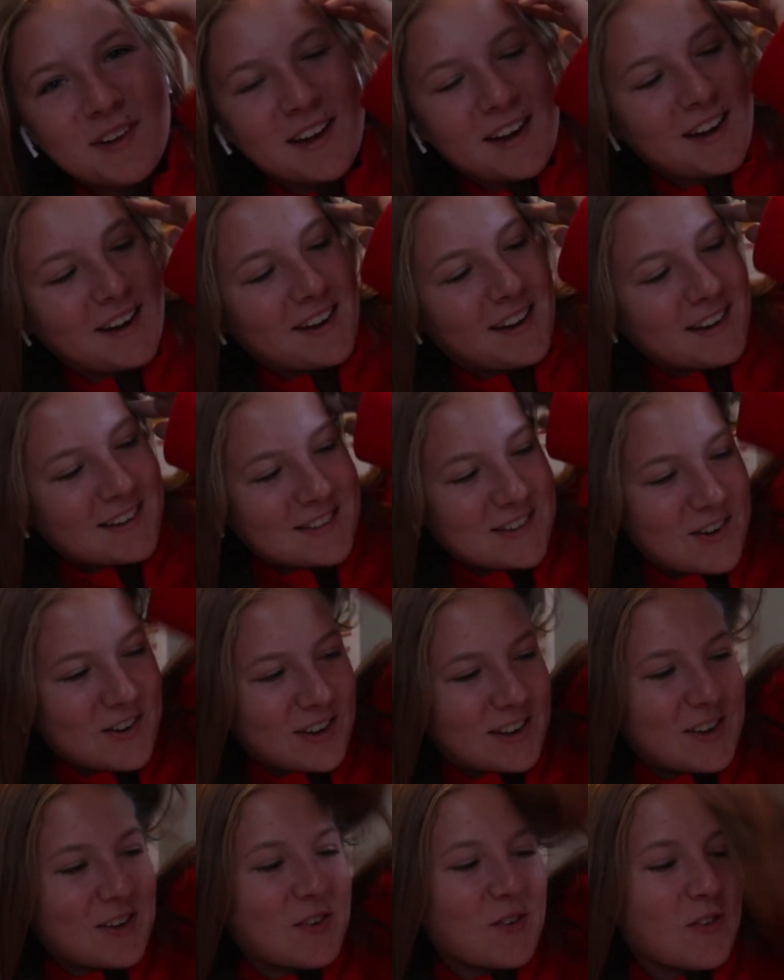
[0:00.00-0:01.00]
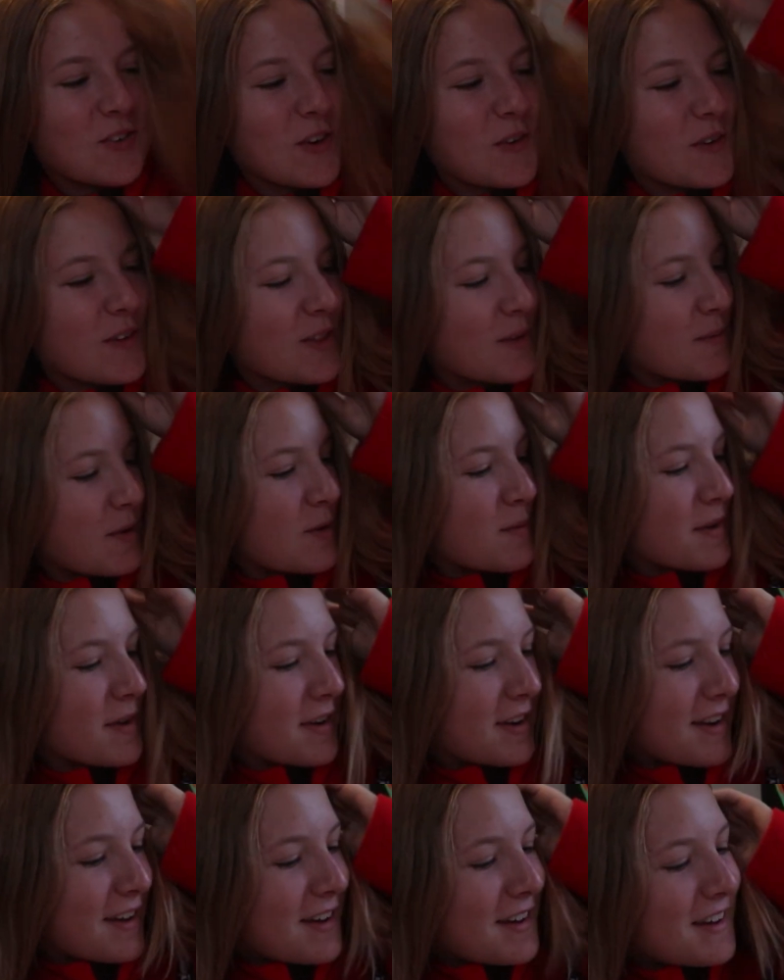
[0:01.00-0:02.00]
played and totally ruined the
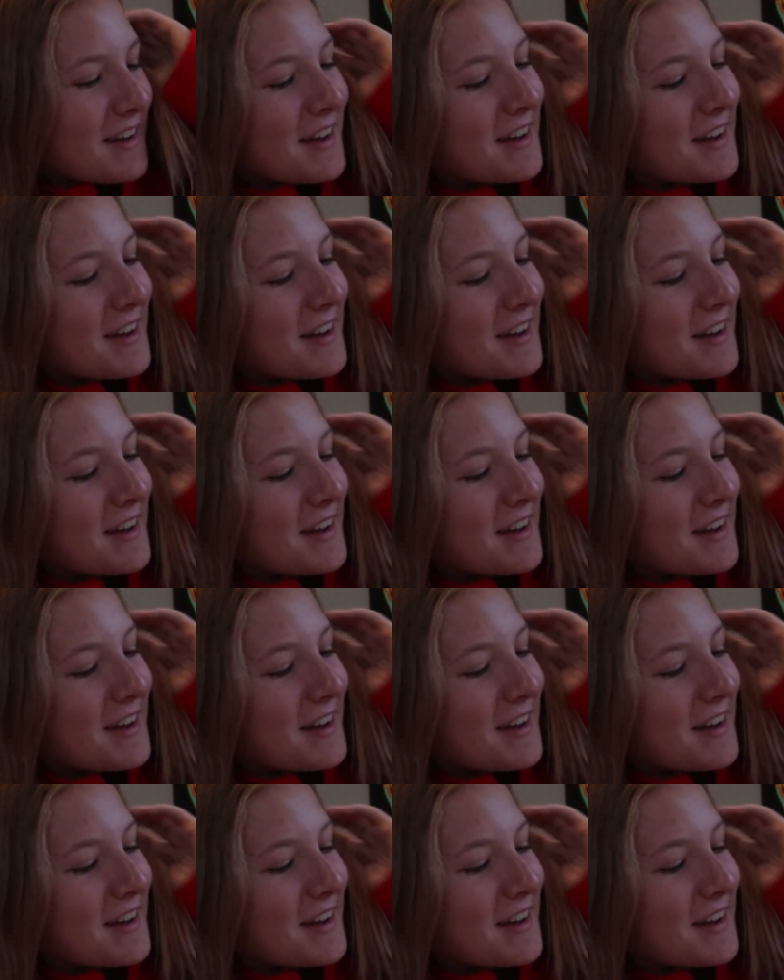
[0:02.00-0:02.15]
moment.